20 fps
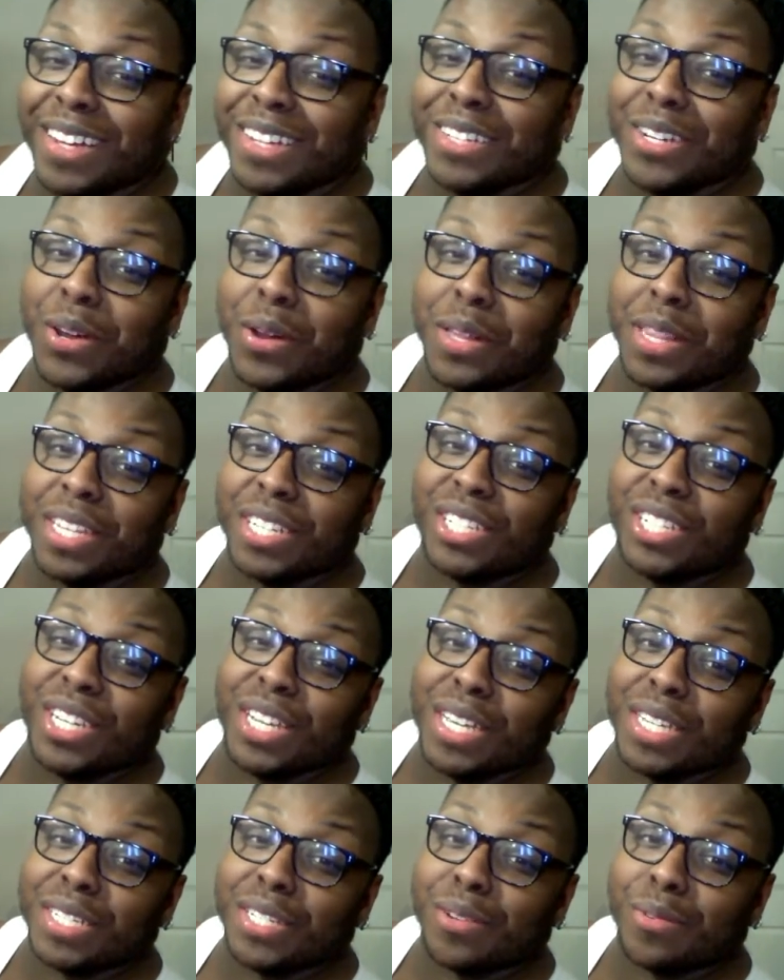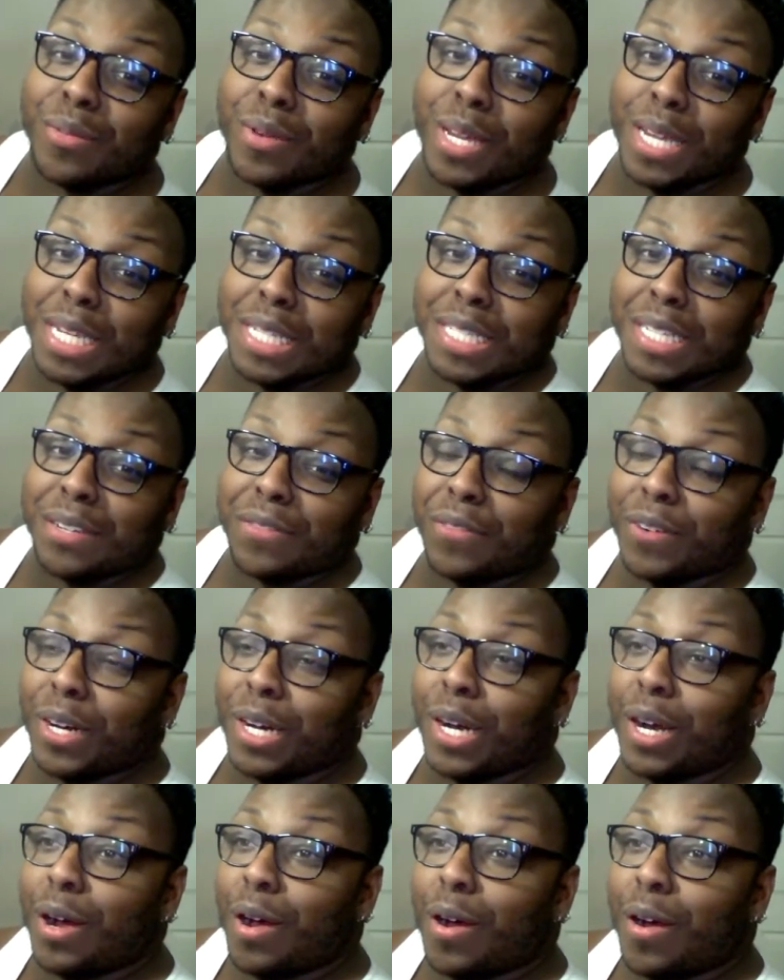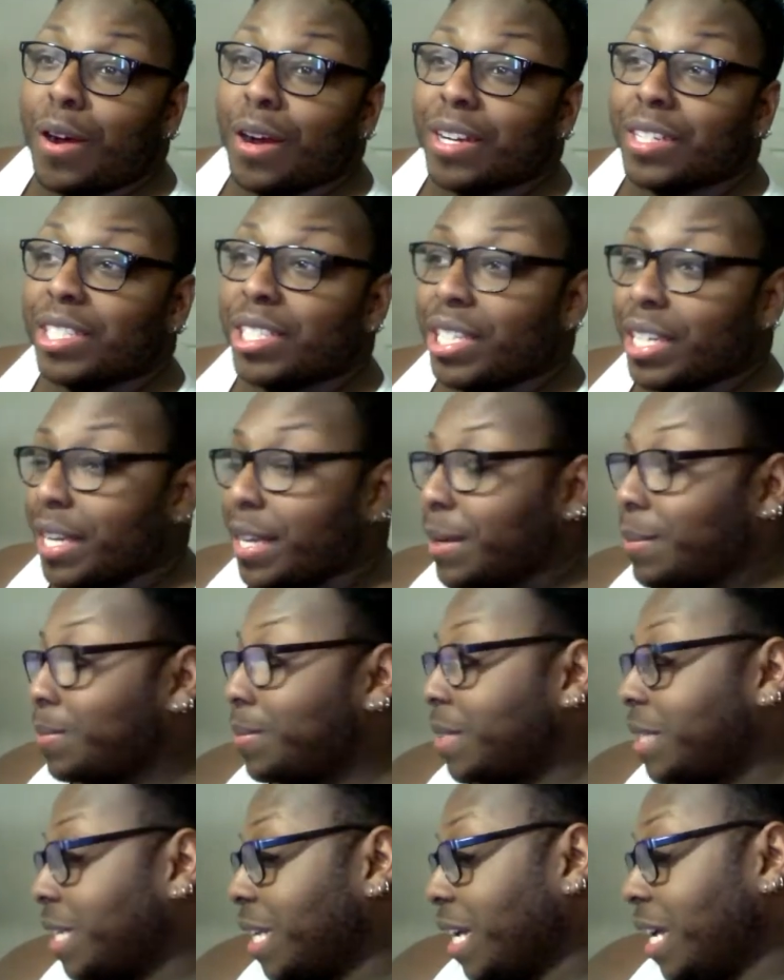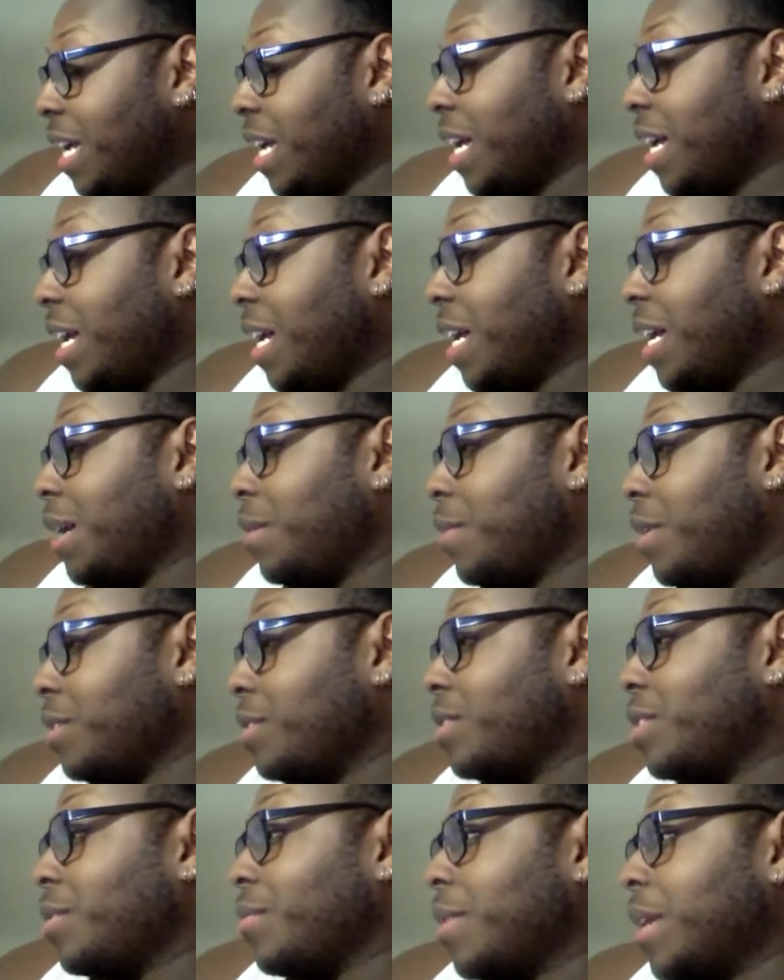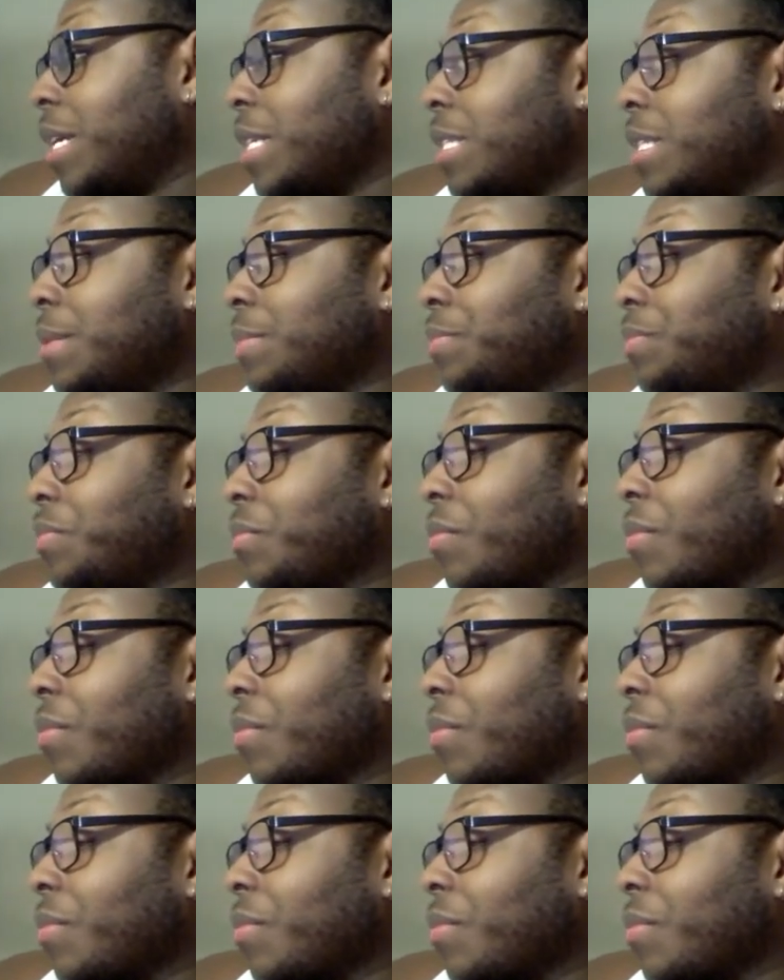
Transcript: knowing that she is the reason for her hardships, most of the reason.